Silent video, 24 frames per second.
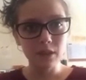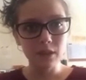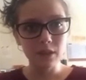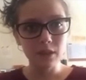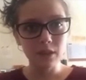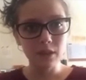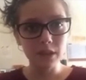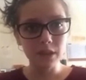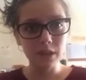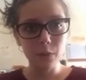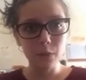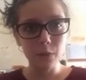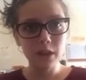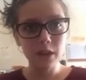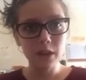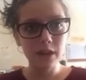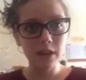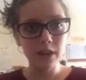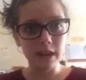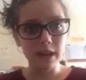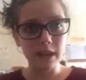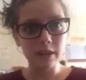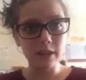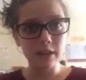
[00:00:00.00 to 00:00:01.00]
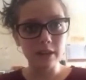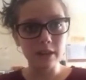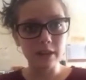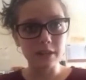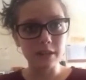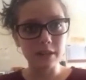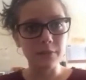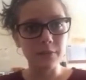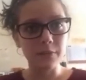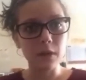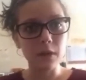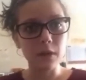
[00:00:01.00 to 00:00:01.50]
Clean water and air
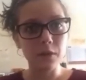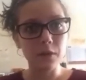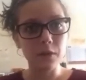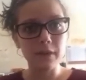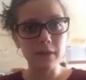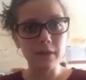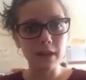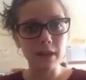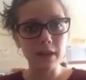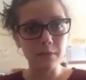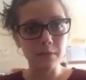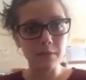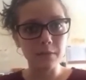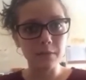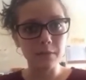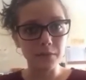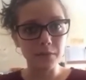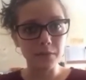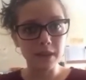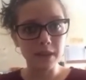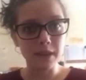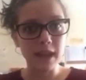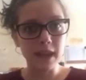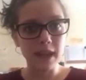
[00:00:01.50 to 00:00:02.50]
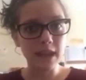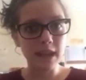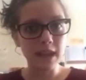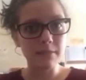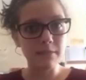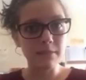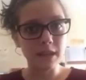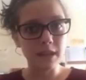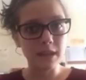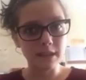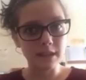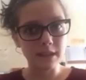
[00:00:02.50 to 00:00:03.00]
is far more valuable than any
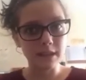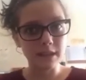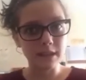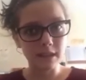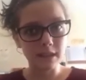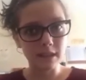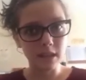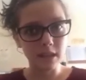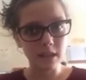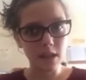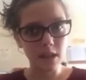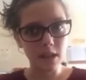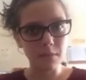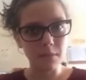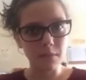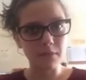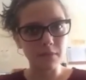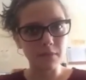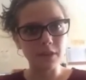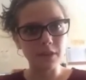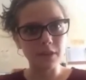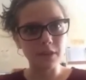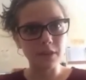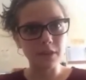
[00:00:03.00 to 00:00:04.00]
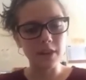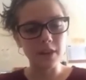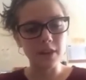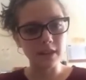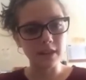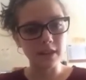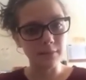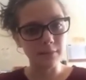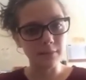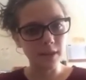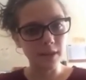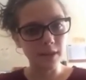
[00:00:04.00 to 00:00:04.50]
money that can come of
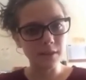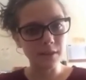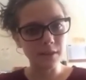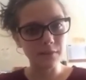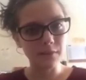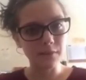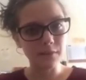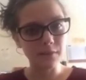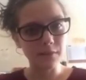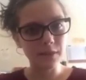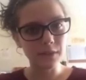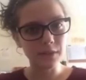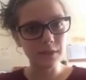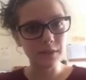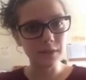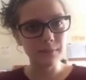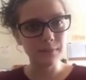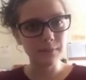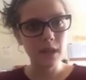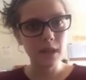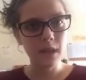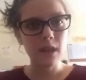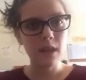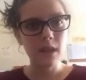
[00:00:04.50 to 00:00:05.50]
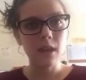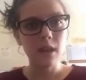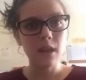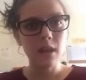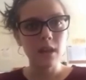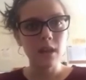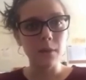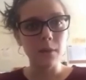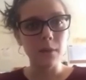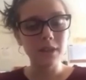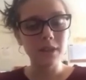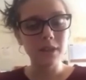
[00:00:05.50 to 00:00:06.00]
extracting fossil fuels.
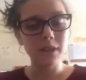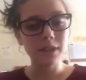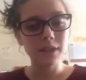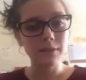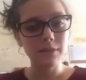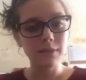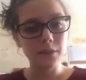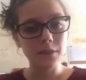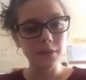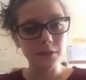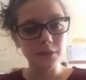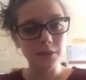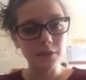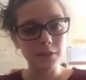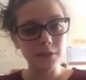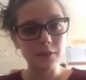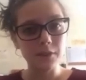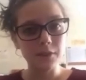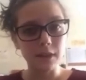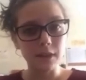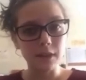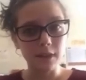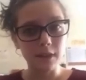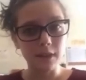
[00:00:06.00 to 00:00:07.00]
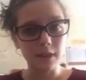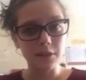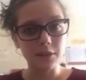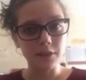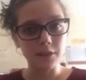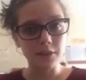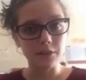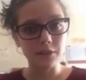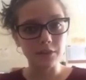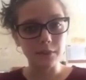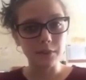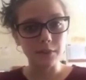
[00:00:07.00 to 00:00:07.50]
I want to leave our children and
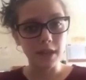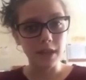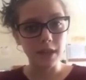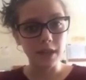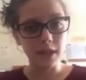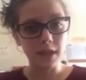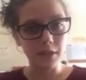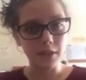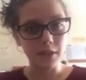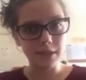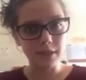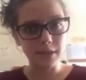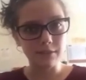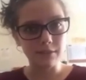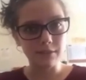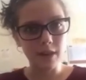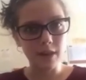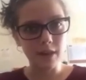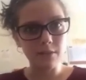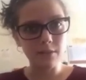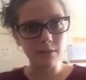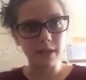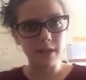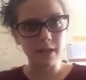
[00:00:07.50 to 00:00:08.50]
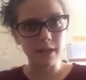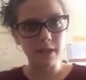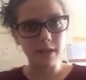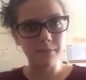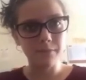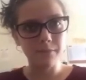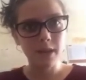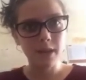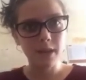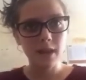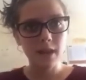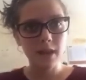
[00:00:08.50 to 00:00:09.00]
grandchildren with a healthy
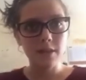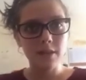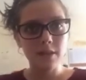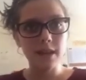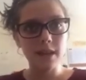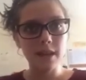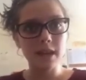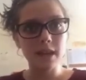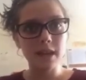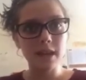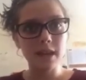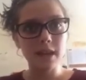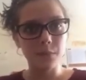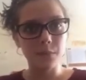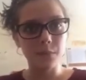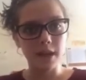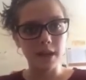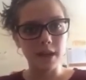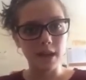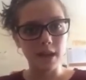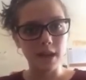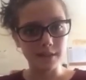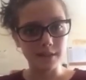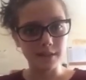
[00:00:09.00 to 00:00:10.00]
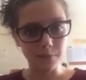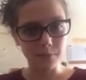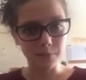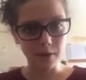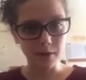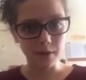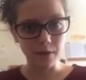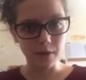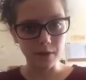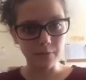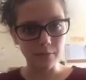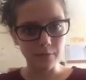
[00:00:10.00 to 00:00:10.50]
environment. That is why I
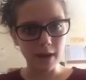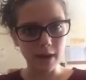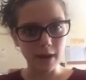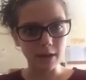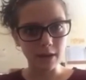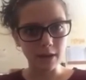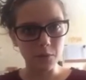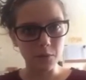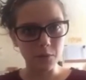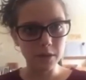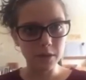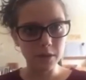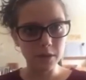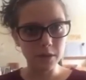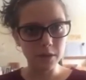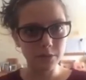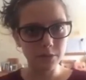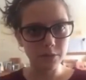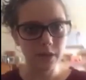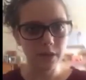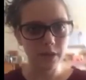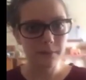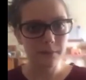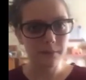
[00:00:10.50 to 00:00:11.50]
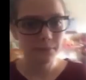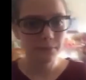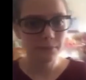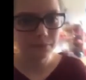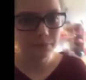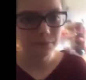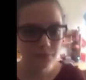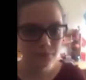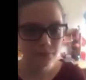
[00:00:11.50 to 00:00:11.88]
support a fracking moratorium.